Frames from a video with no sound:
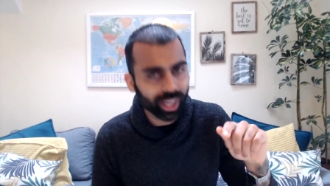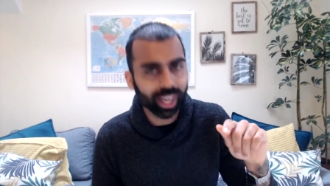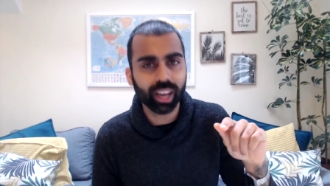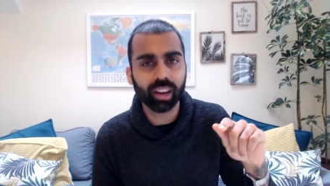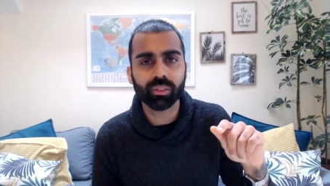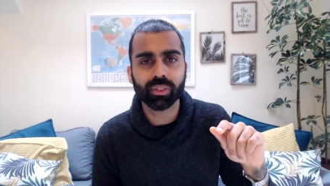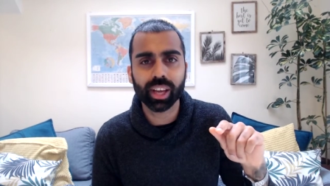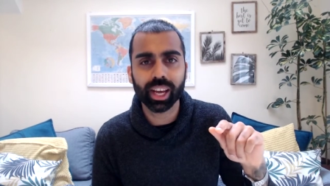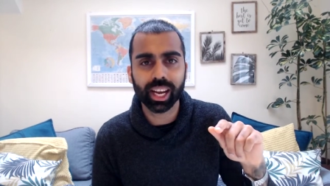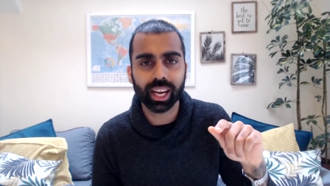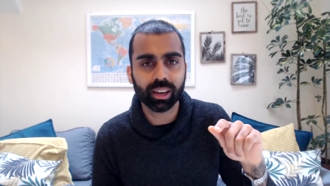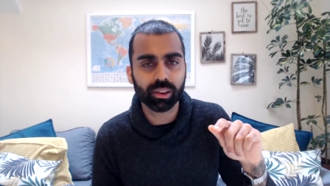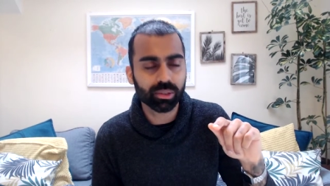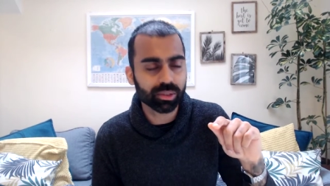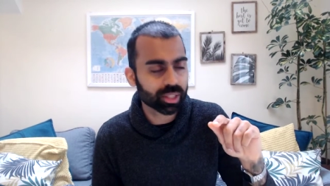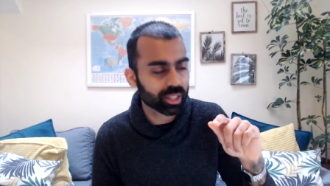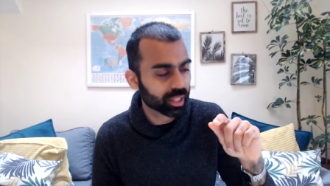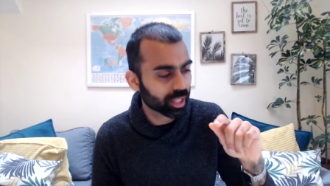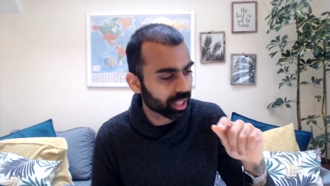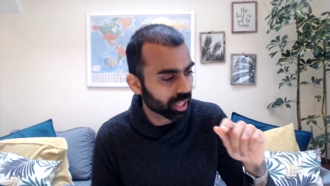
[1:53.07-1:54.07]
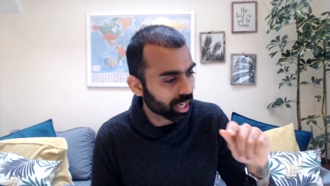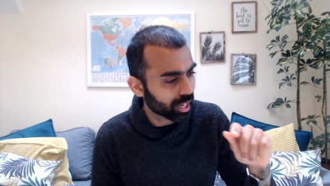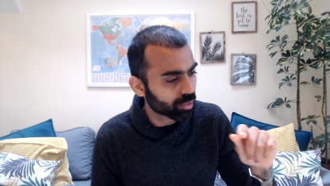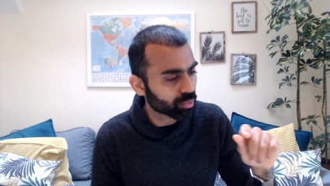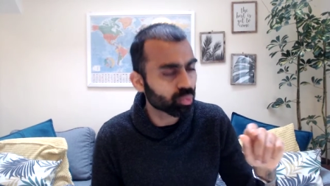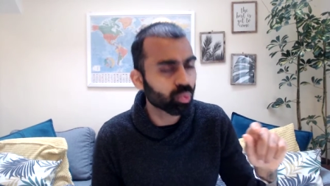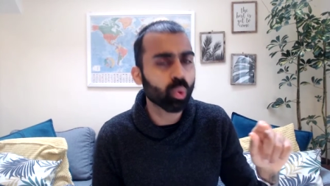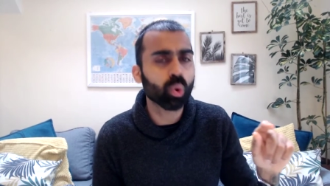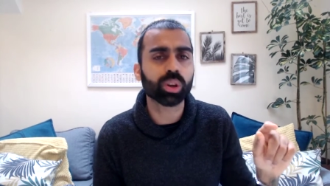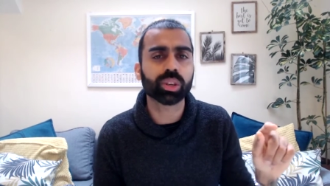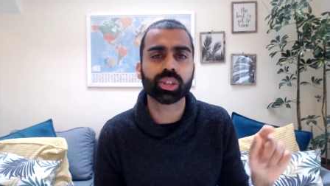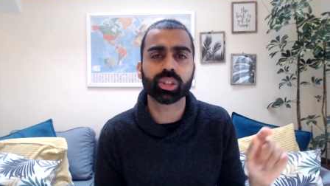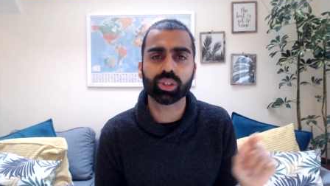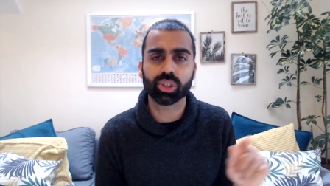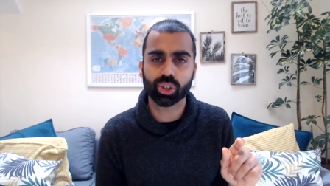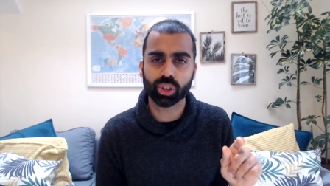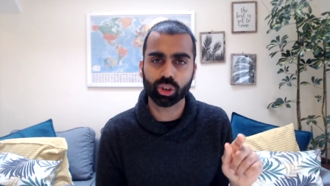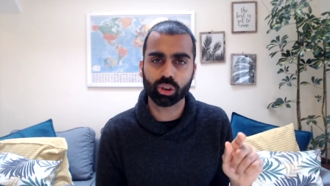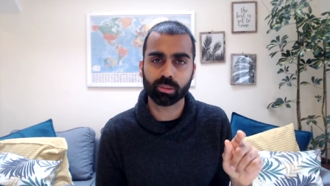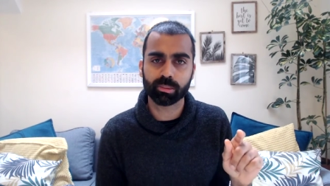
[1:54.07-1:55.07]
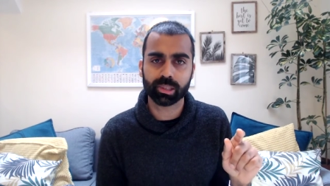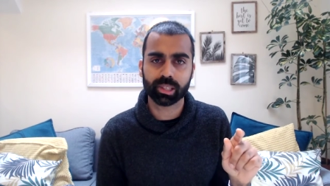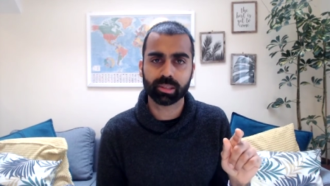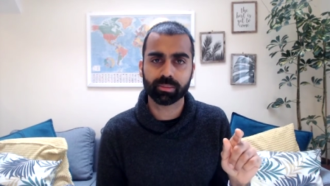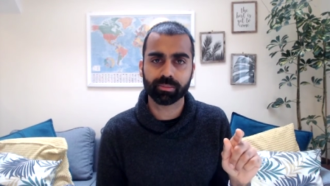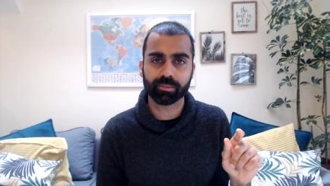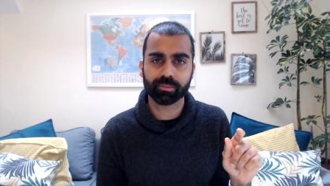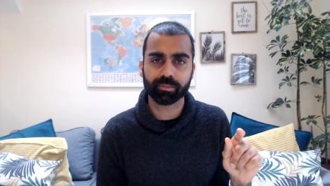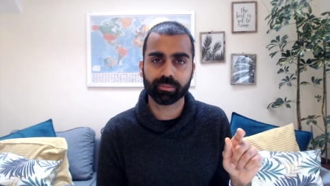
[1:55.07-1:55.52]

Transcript: out of the house and walk to the shops?